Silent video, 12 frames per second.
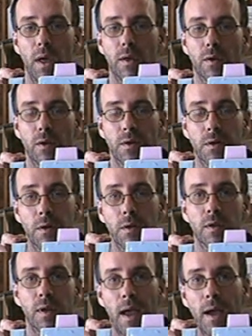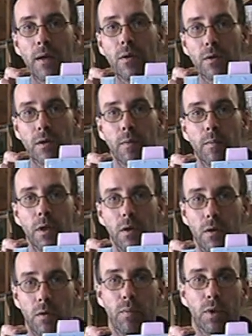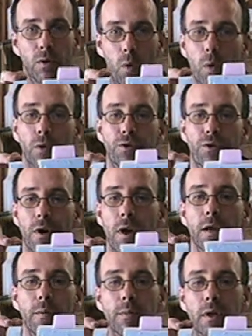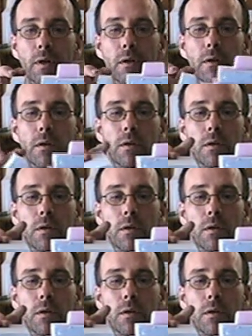bases or a stand or something, you can put the whole tray up there,